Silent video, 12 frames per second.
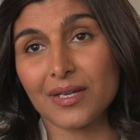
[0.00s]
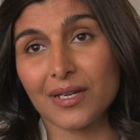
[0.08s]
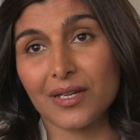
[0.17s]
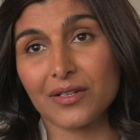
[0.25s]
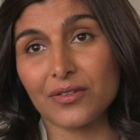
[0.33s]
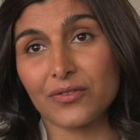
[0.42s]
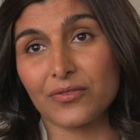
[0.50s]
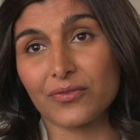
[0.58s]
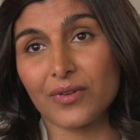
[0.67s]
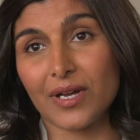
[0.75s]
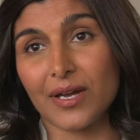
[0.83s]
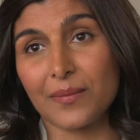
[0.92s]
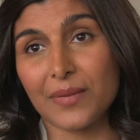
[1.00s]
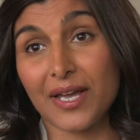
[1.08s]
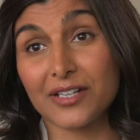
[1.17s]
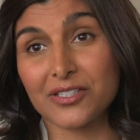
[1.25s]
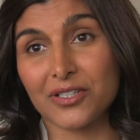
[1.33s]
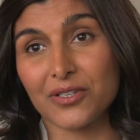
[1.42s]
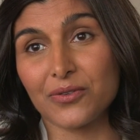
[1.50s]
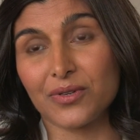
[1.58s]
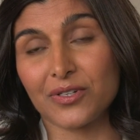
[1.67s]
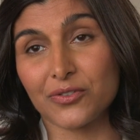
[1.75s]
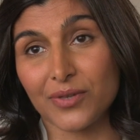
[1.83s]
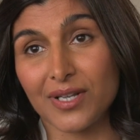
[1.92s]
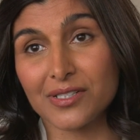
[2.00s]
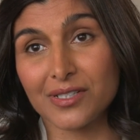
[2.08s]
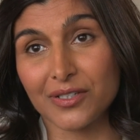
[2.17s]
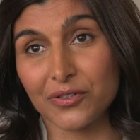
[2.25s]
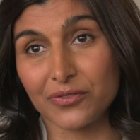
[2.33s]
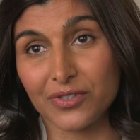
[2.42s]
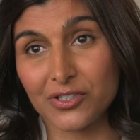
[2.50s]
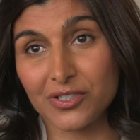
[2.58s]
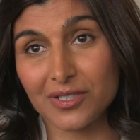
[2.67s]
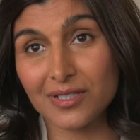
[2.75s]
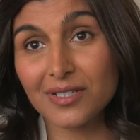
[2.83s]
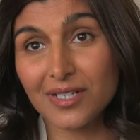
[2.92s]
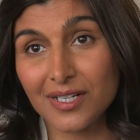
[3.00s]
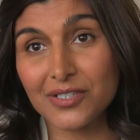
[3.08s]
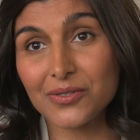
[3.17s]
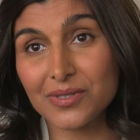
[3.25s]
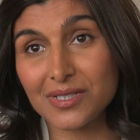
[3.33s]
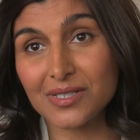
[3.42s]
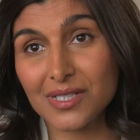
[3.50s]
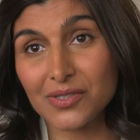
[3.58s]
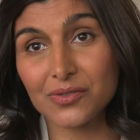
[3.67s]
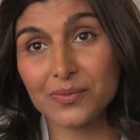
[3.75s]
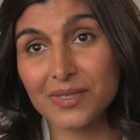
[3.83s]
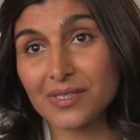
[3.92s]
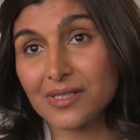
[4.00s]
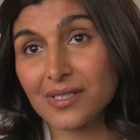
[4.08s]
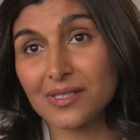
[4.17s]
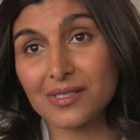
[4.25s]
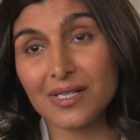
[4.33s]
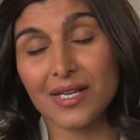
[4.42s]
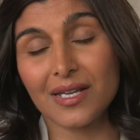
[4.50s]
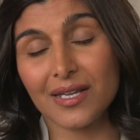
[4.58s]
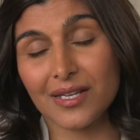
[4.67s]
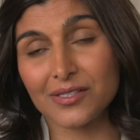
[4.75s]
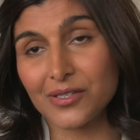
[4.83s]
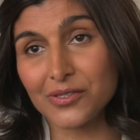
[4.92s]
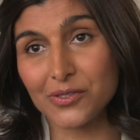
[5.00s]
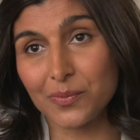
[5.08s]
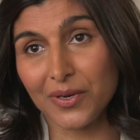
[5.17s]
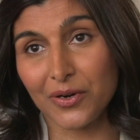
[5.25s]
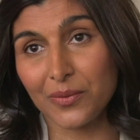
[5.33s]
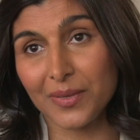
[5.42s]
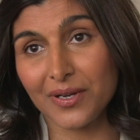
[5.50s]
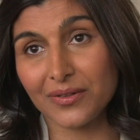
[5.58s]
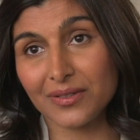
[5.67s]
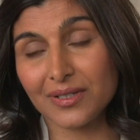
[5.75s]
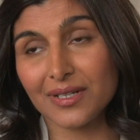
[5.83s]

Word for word: kind of um, execute and translate your vision into a successful business is also paramount.